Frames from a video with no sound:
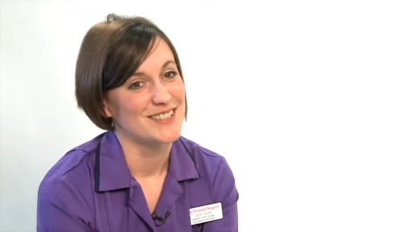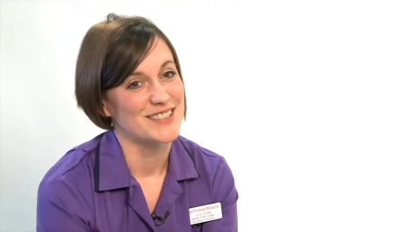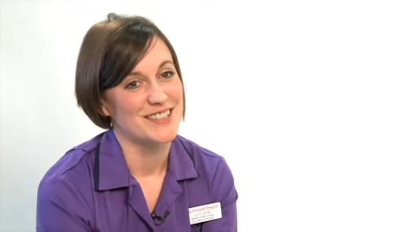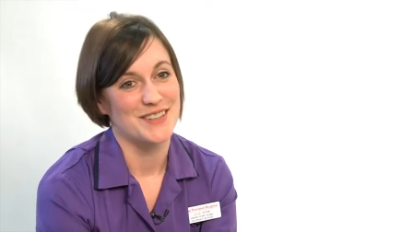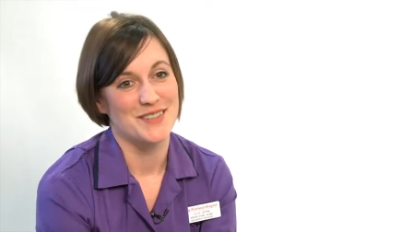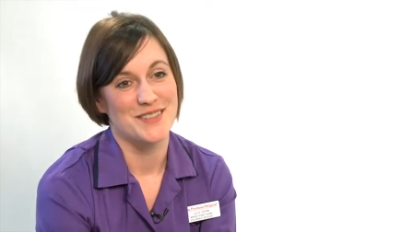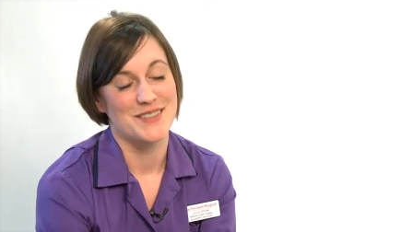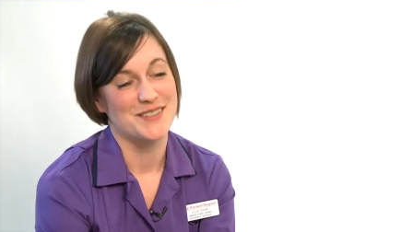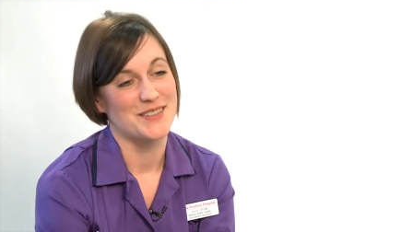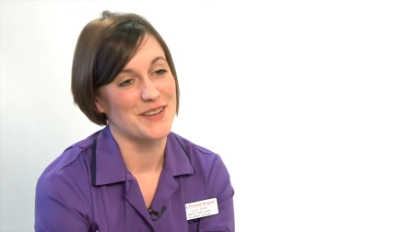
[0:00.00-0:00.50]
She
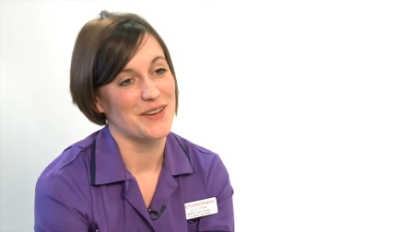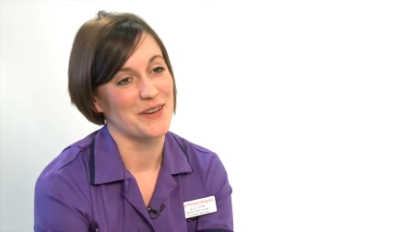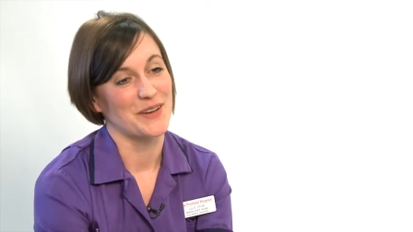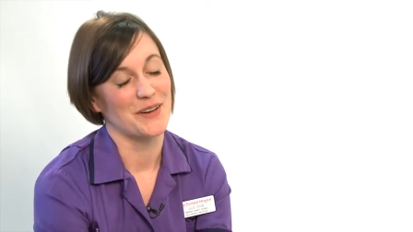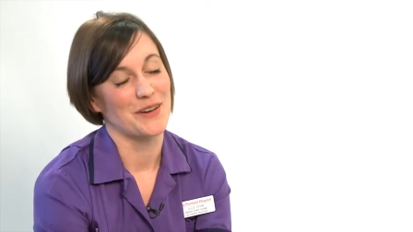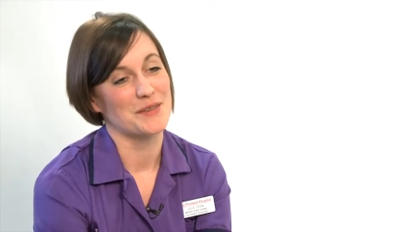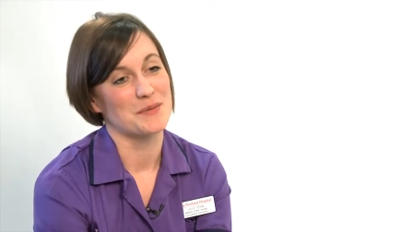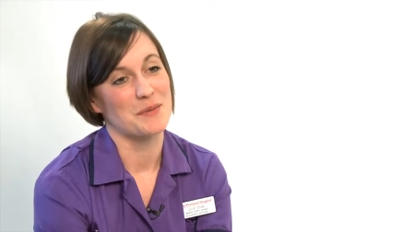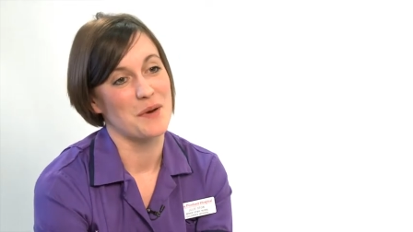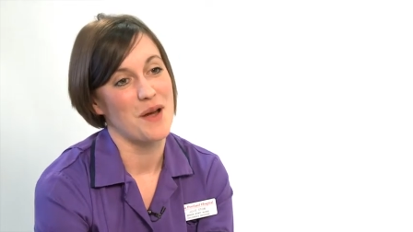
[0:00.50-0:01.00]
was so
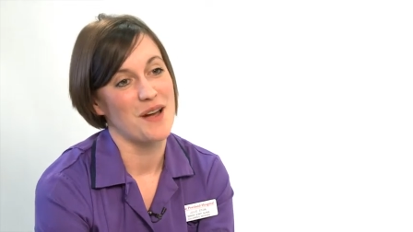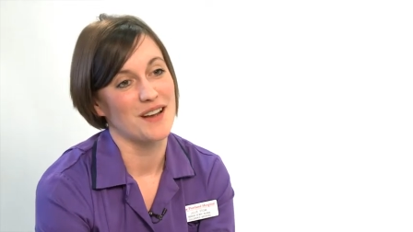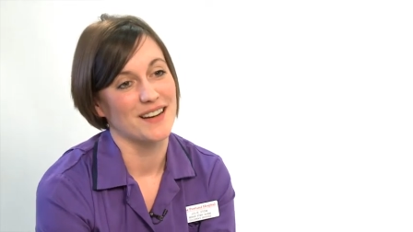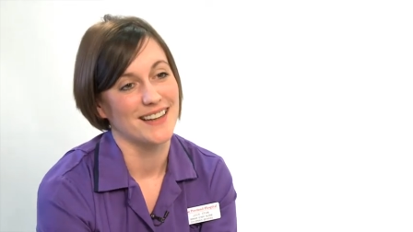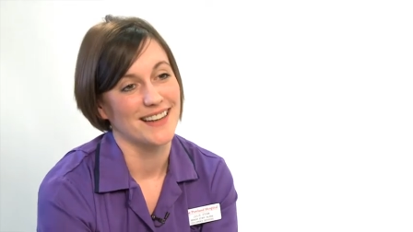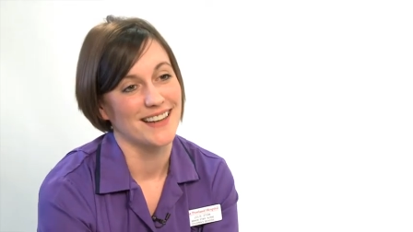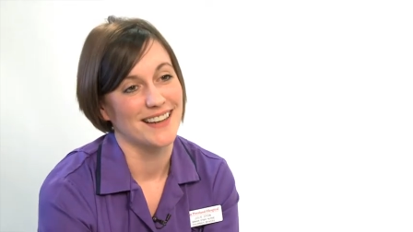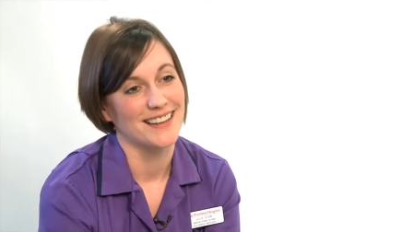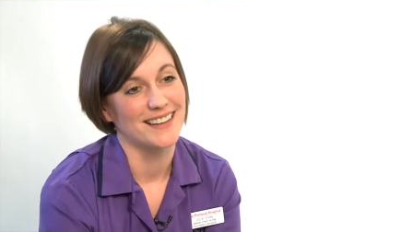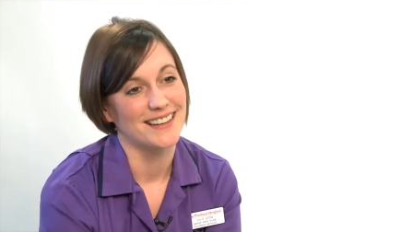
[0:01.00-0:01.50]

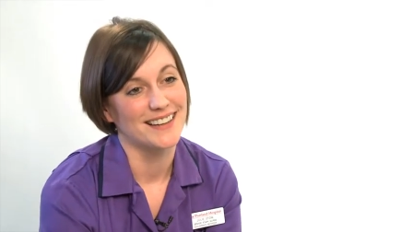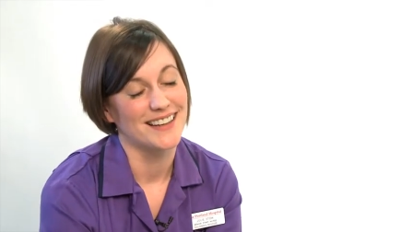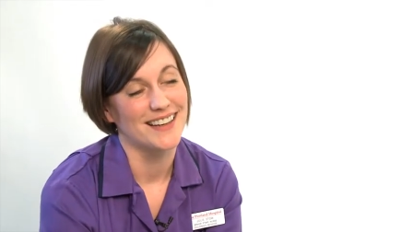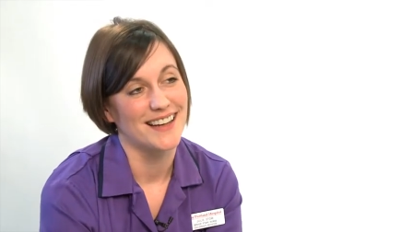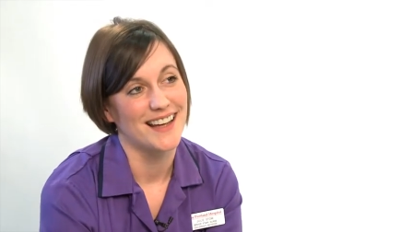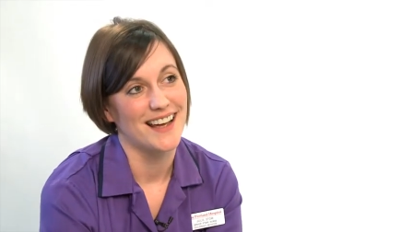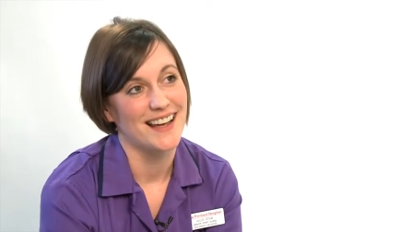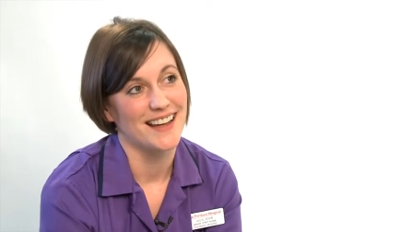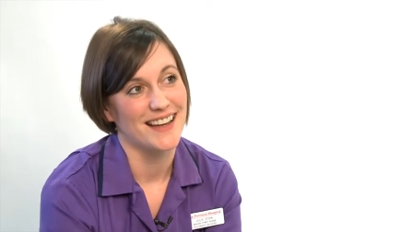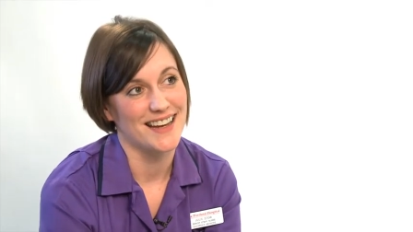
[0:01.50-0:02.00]
hardworking,
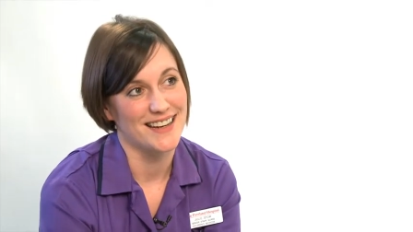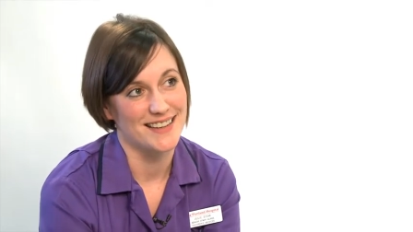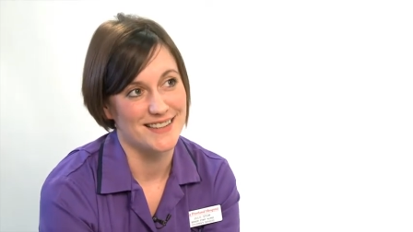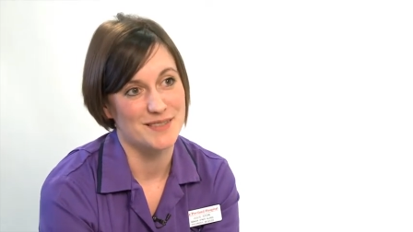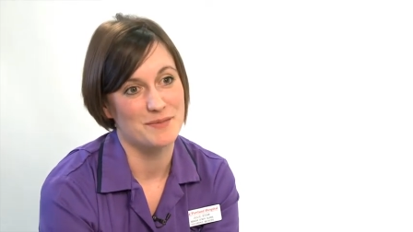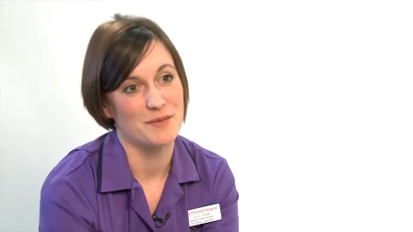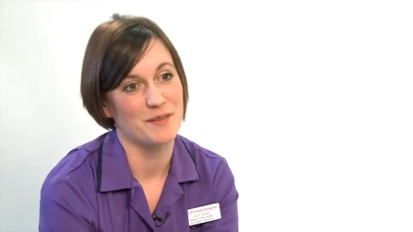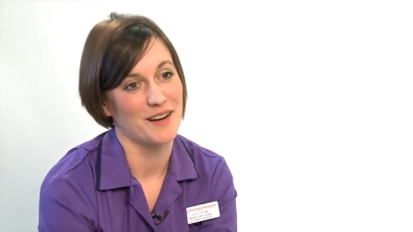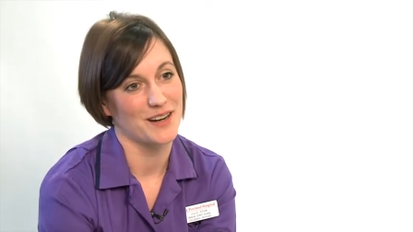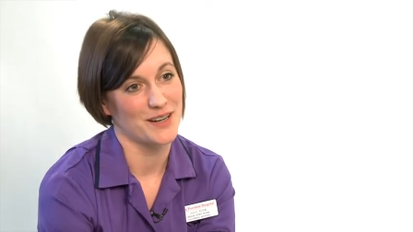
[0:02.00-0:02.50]

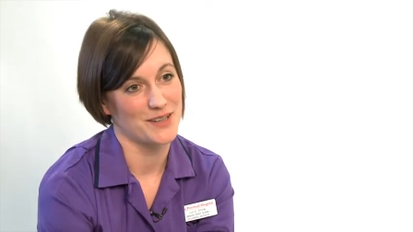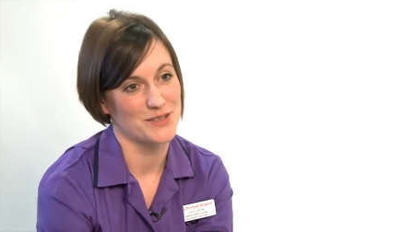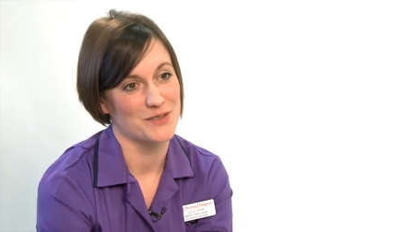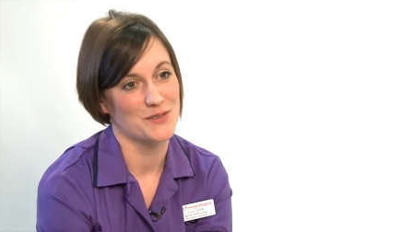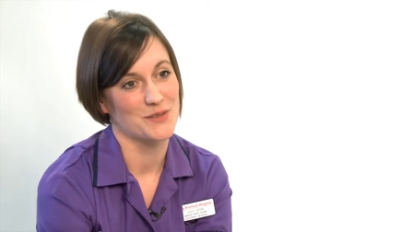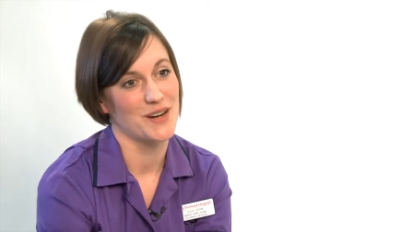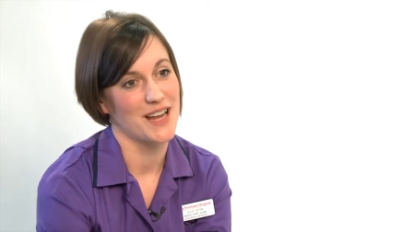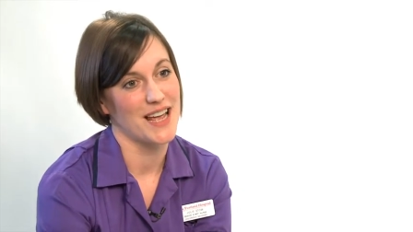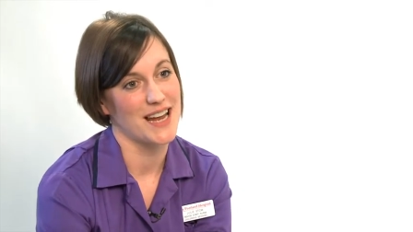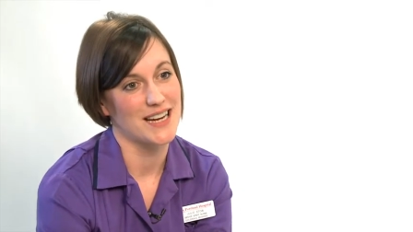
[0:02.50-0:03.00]

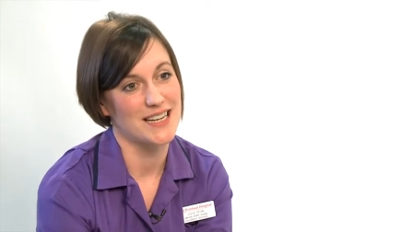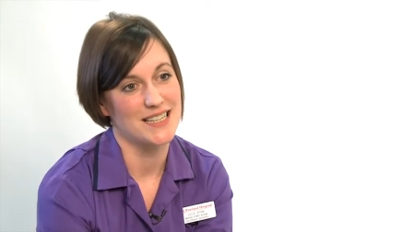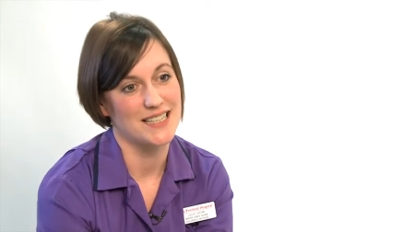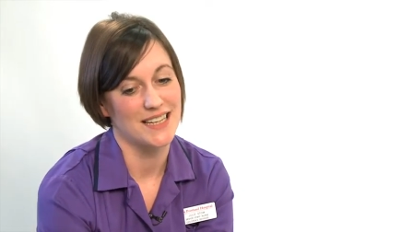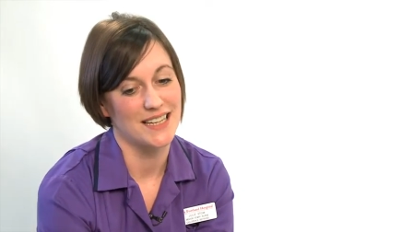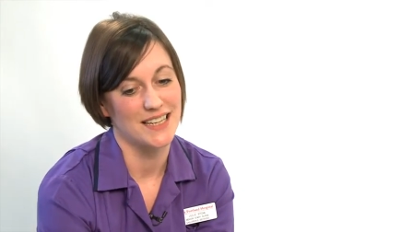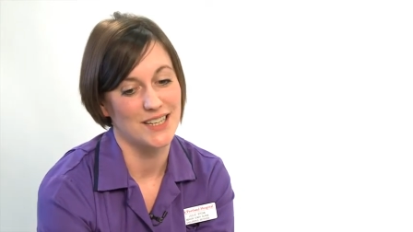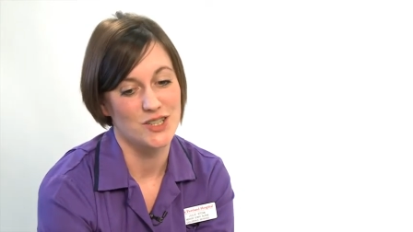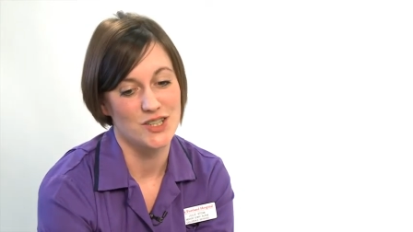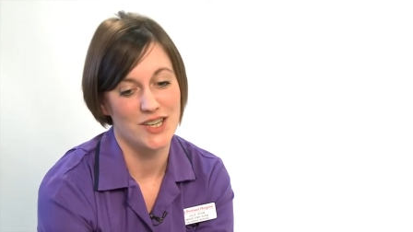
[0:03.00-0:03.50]
inspirational
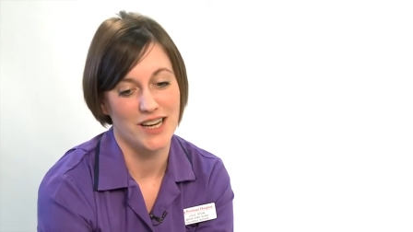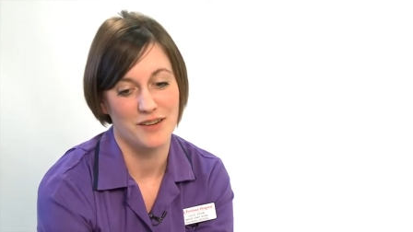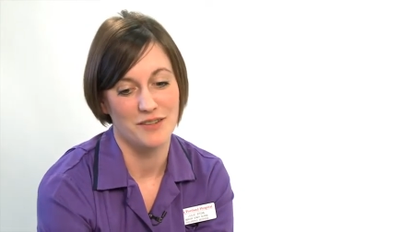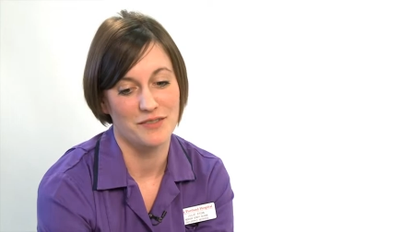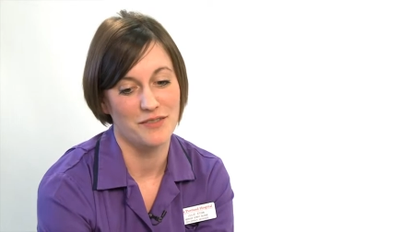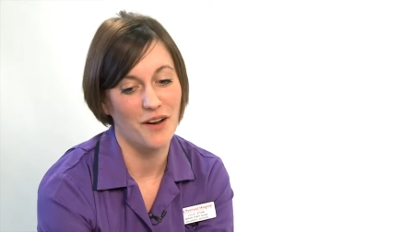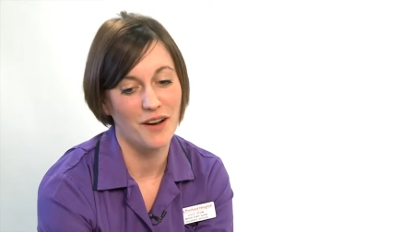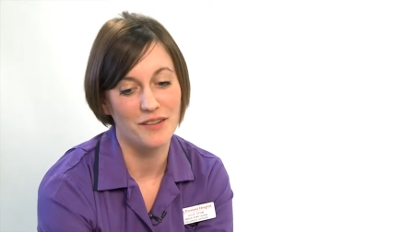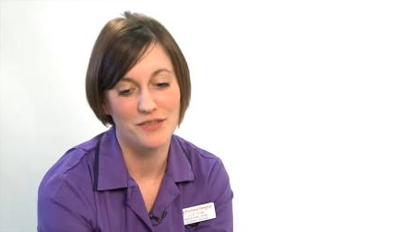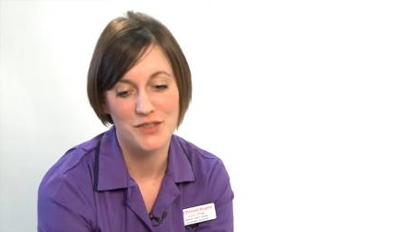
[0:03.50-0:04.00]
lady. She had
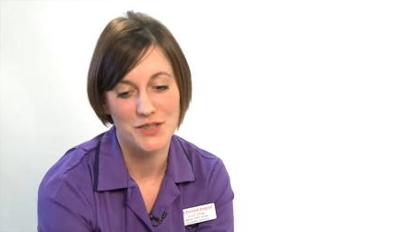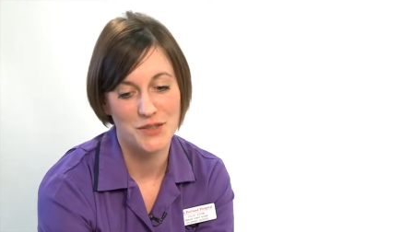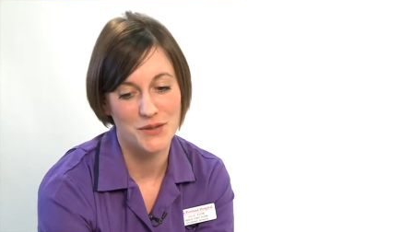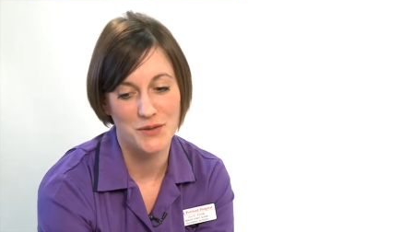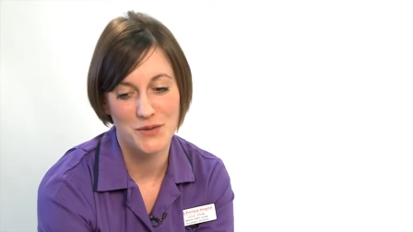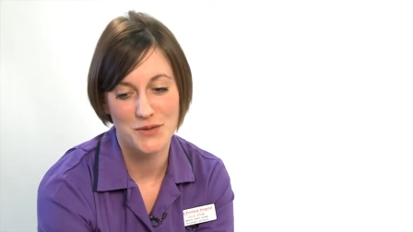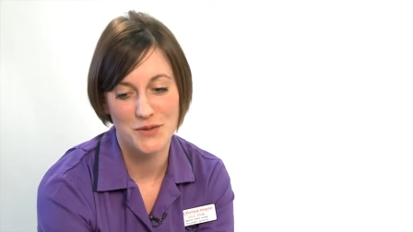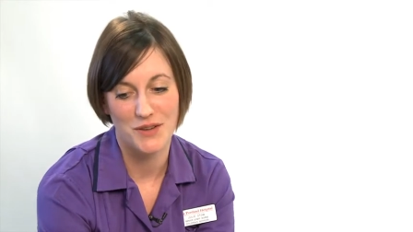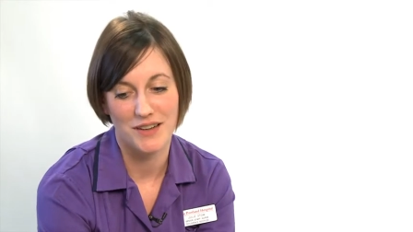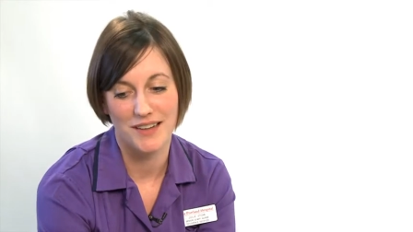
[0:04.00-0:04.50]
five
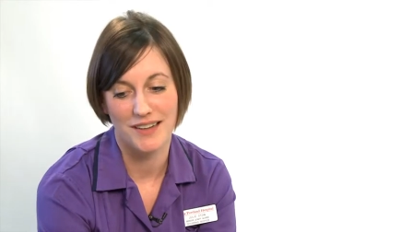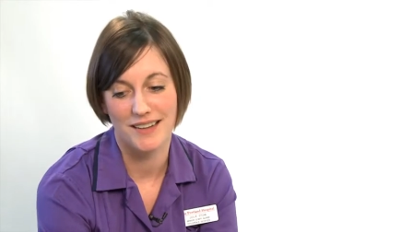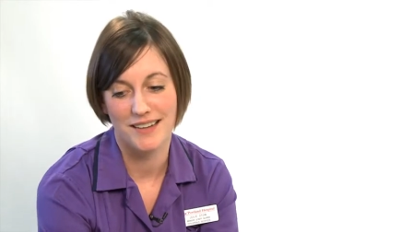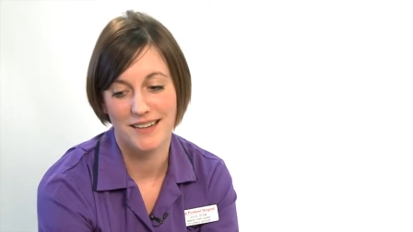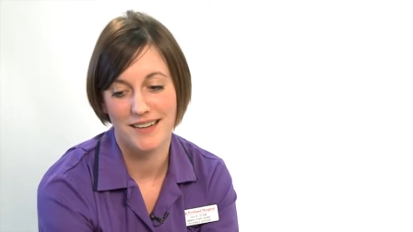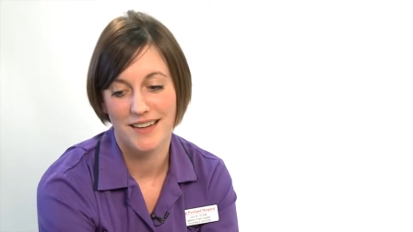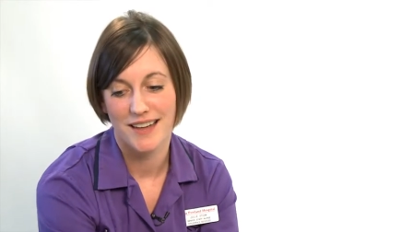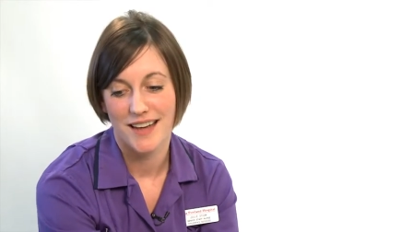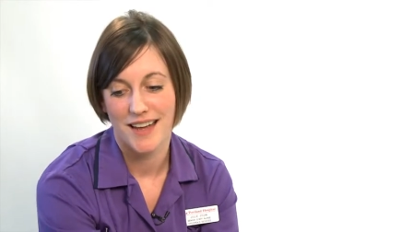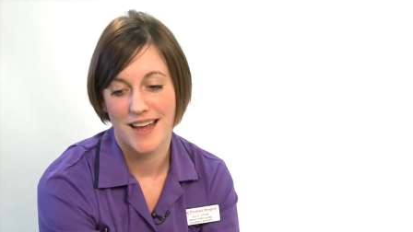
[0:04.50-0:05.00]
children,